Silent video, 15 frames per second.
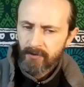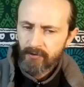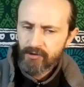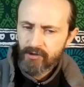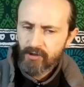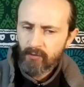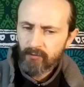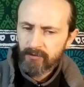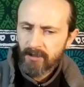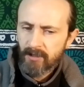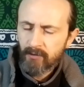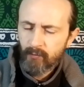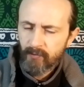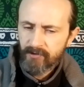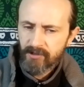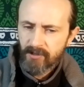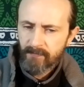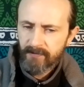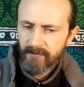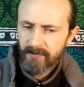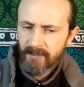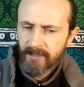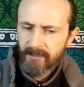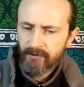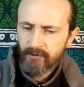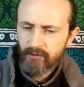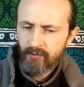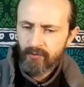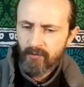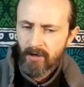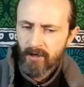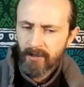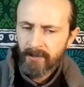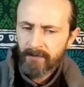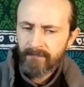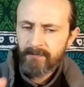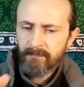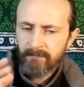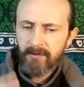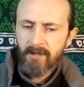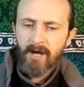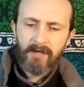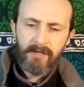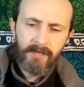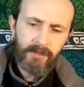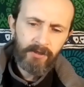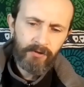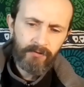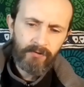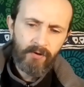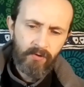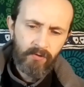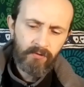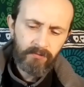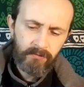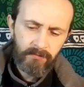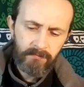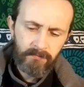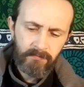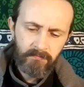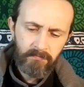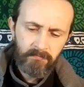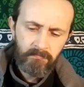You're so done with something that you are even blocking your own